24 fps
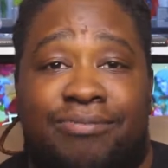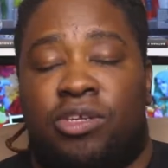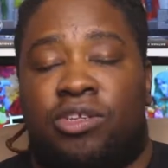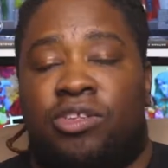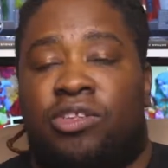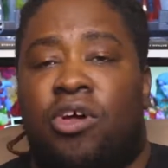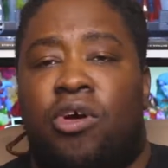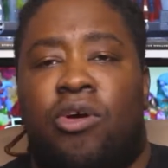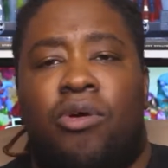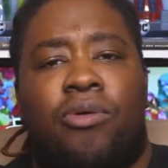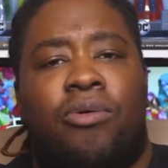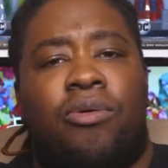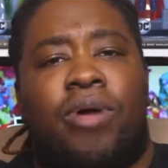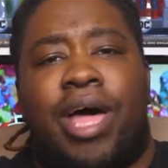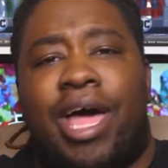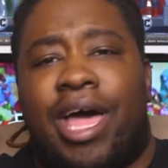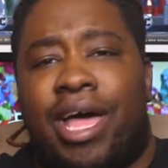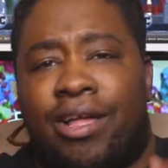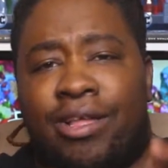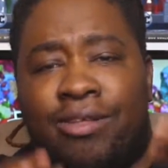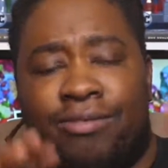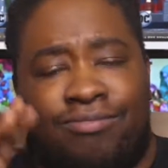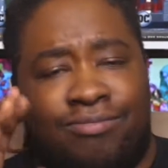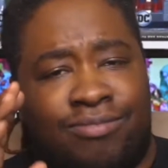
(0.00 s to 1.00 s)
So,
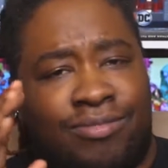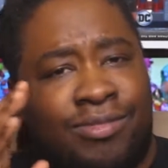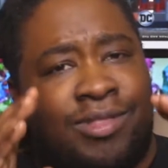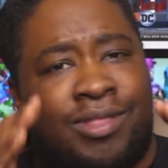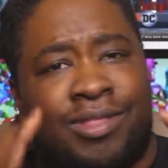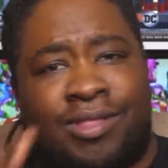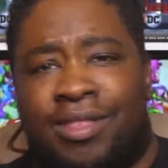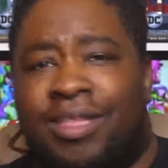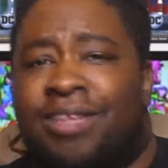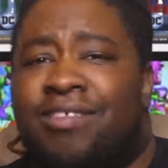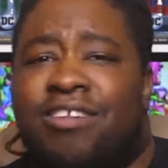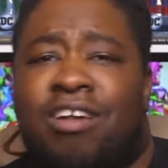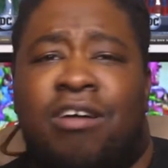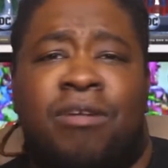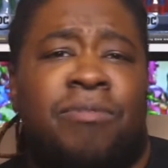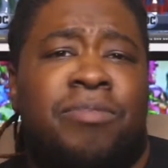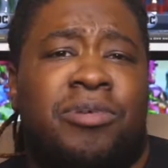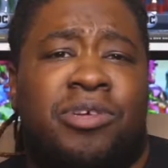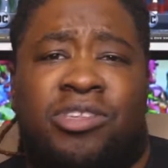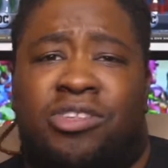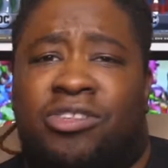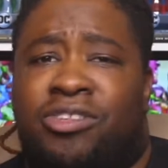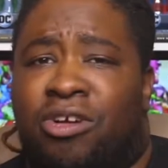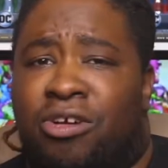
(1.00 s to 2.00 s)
this comic
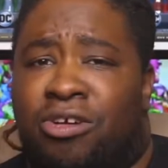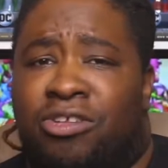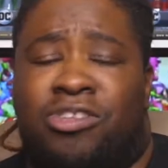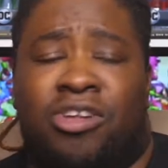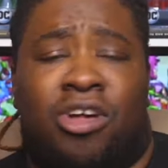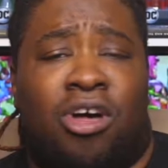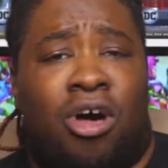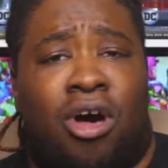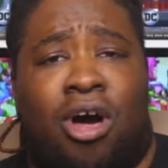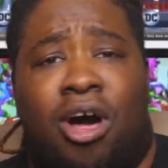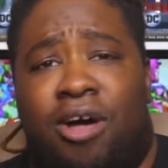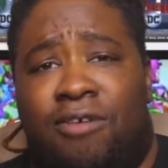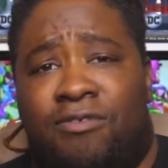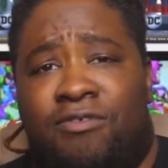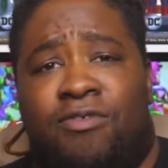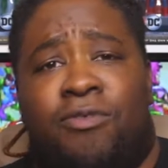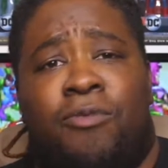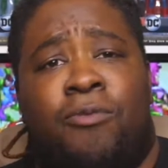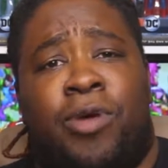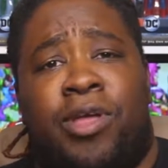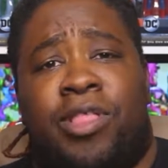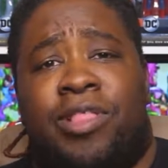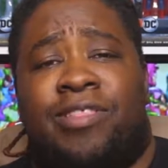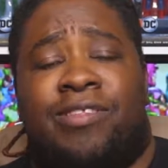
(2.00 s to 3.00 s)
book starts off
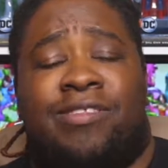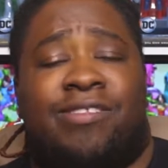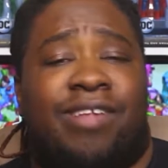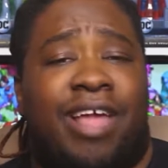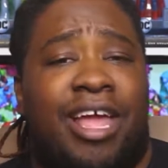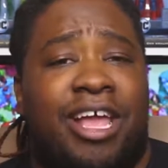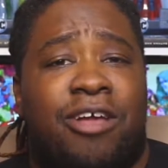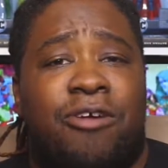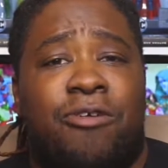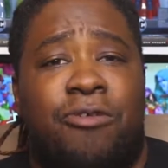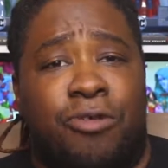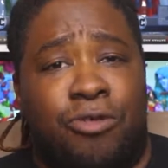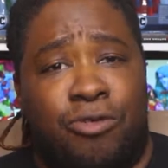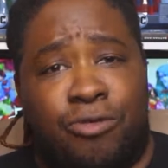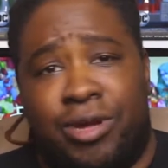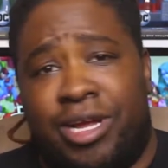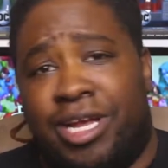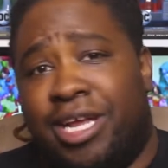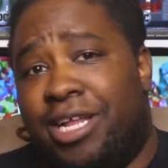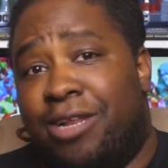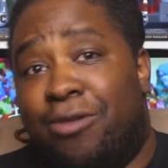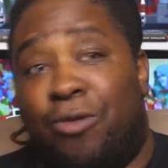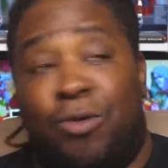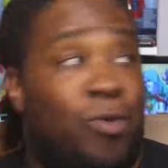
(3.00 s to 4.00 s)
with Psycho
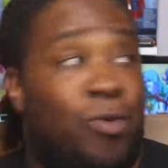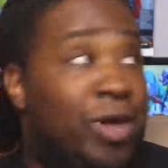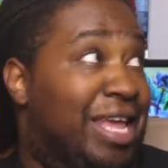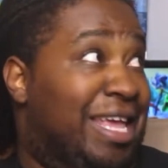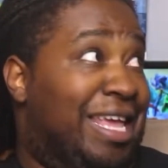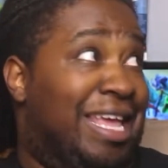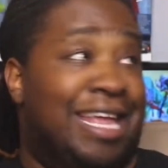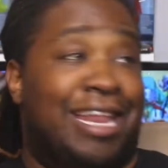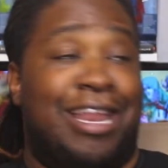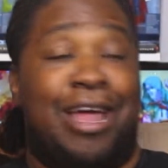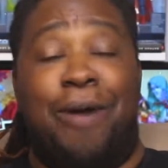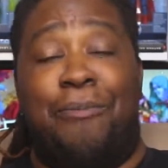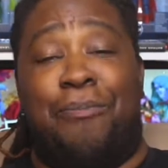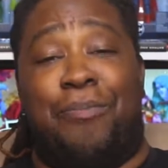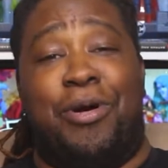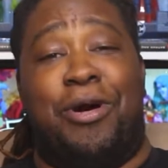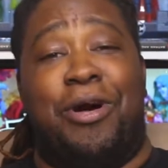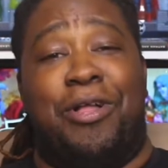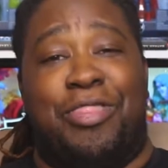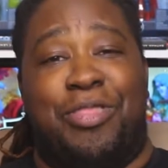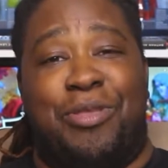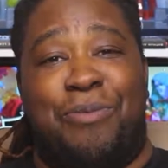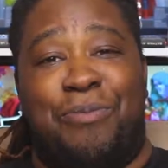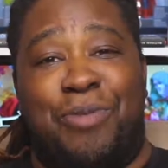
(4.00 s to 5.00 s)
Green waking up
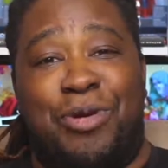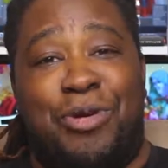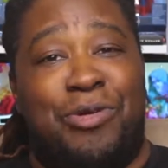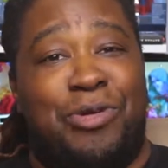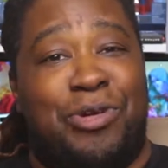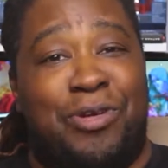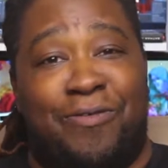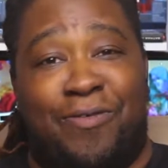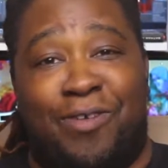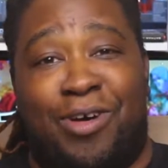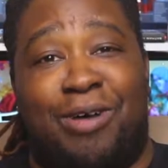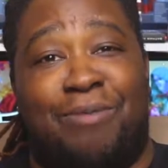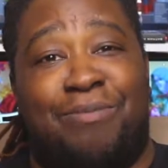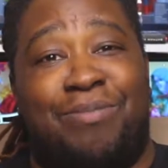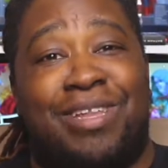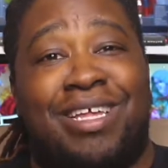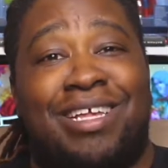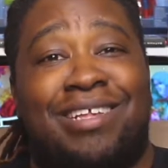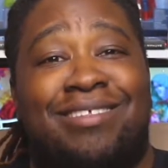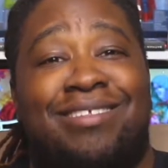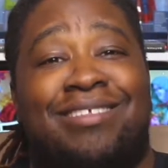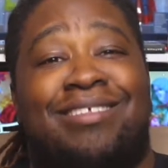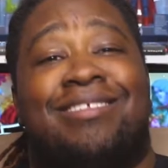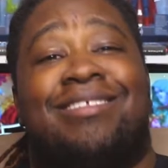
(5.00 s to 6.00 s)
on the moon of all
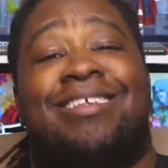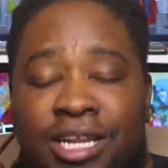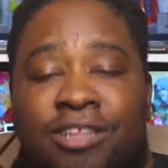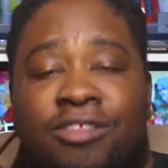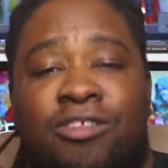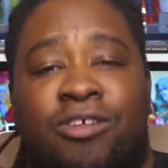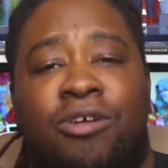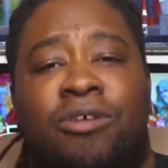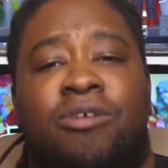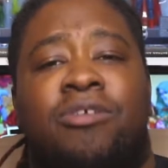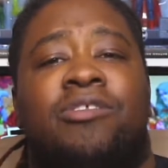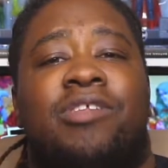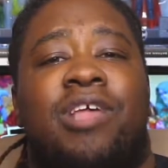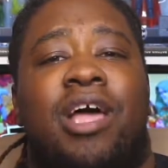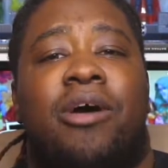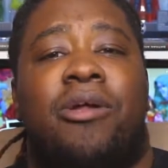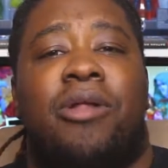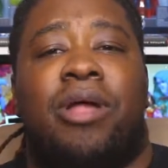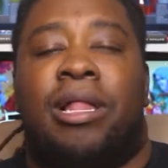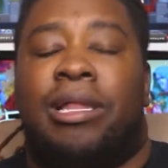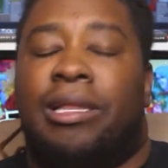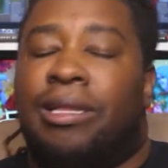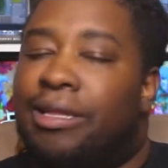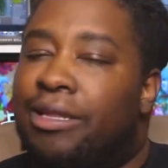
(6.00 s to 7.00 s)
places, and it turns out
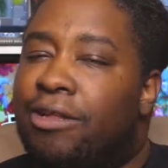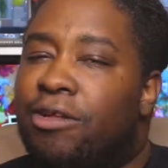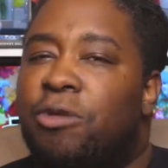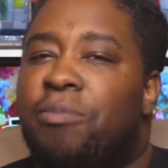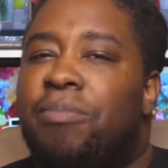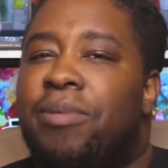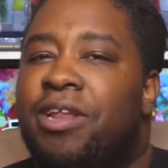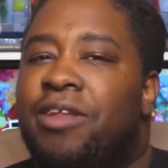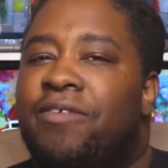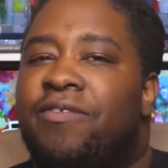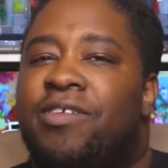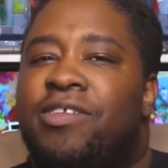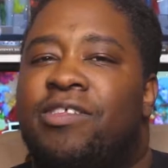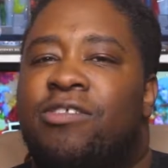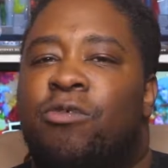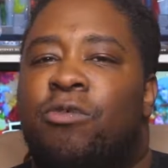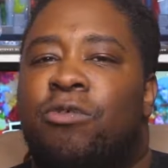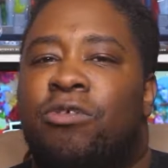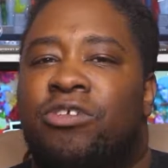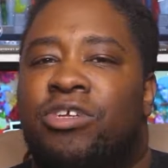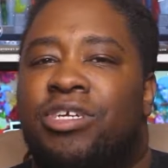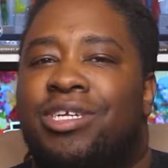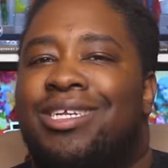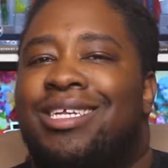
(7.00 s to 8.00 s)
a little bit of his
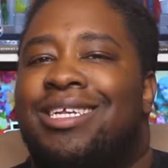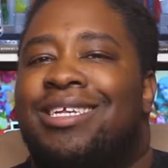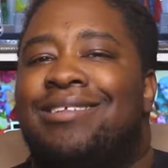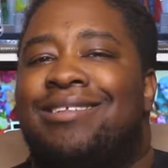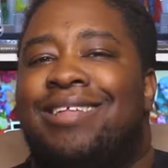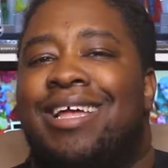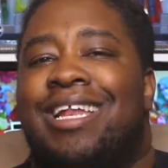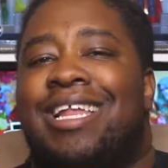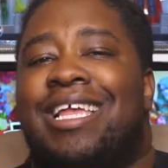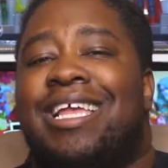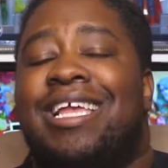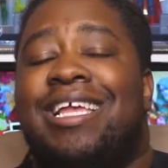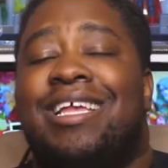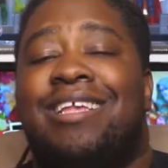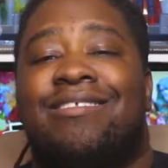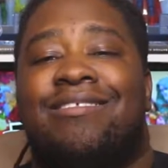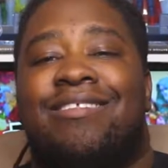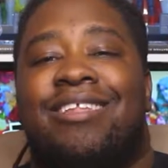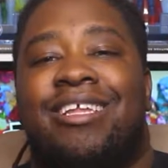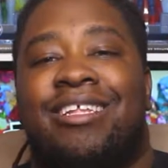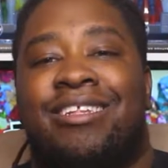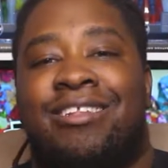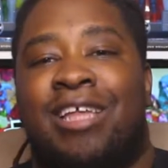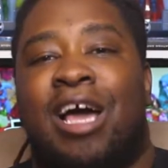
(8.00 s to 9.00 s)
origin is that he is
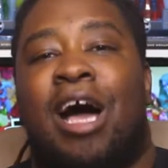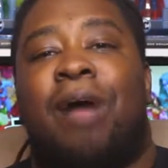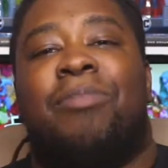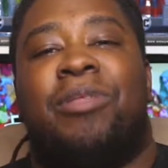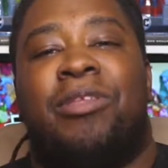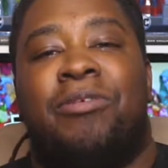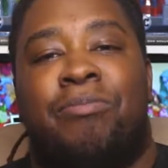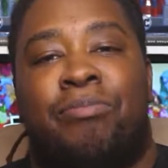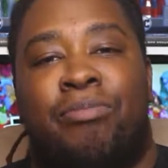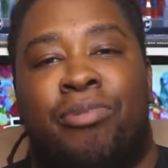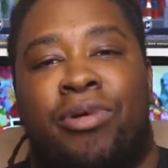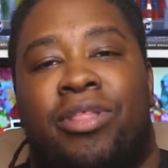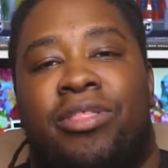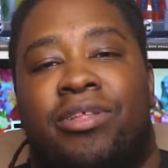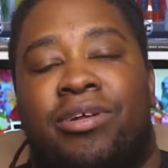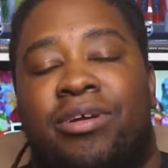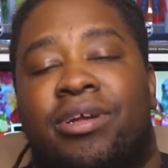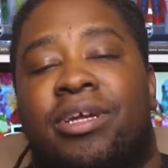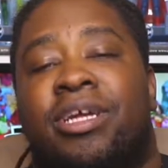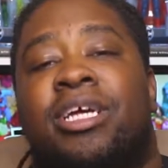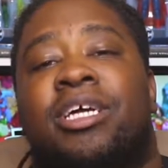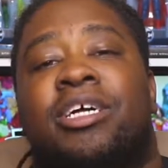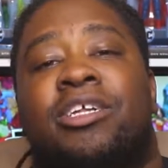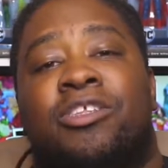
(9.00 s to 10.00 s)
the adopted
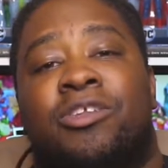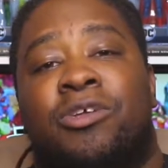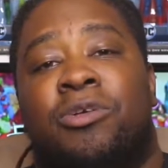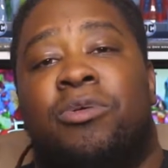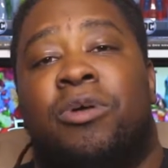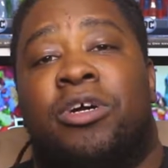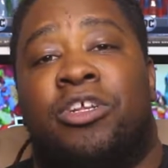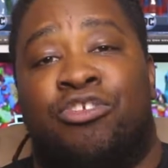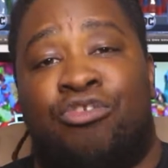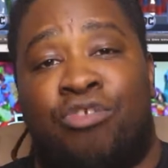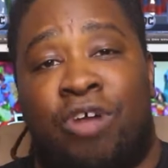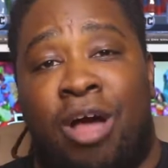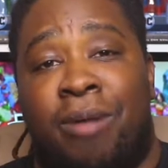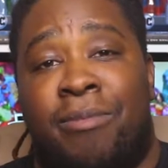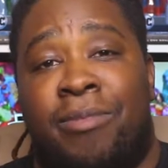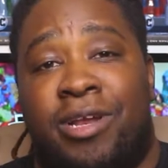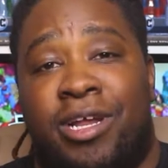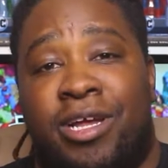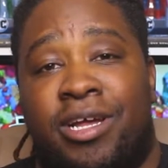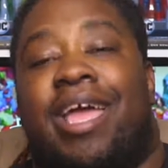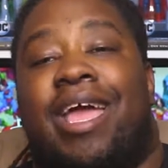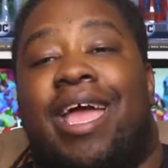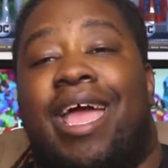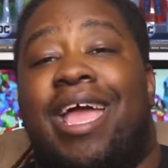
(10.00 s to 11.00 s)
brother to
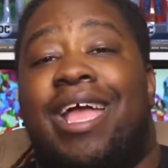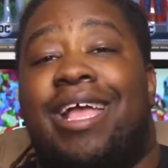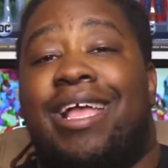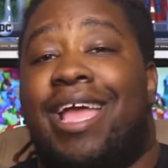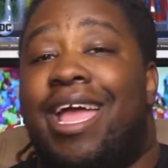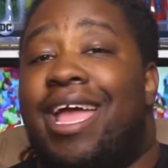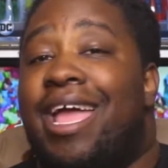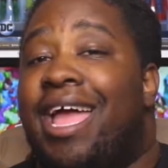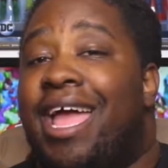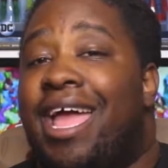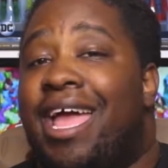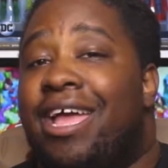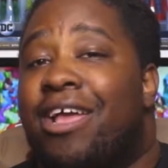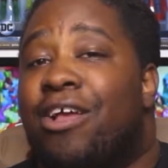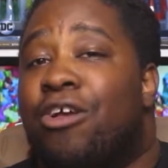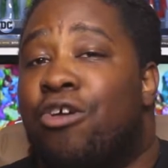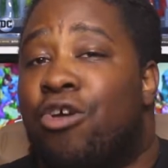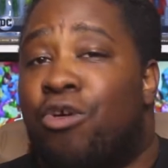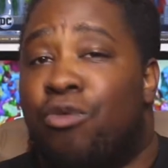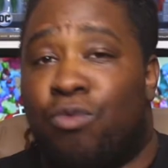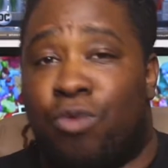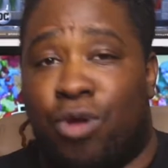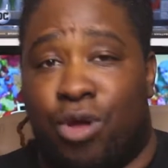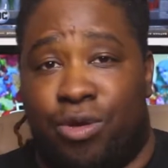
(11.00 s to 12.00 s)
Andromeda, aka
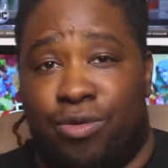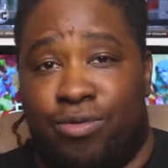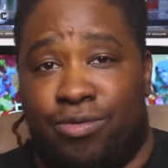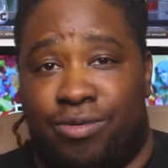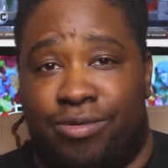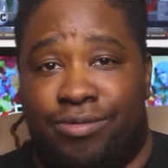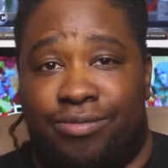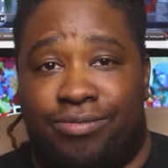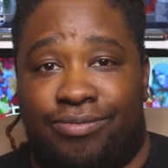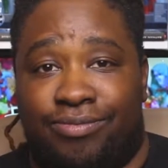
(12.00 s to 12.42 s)
Karone.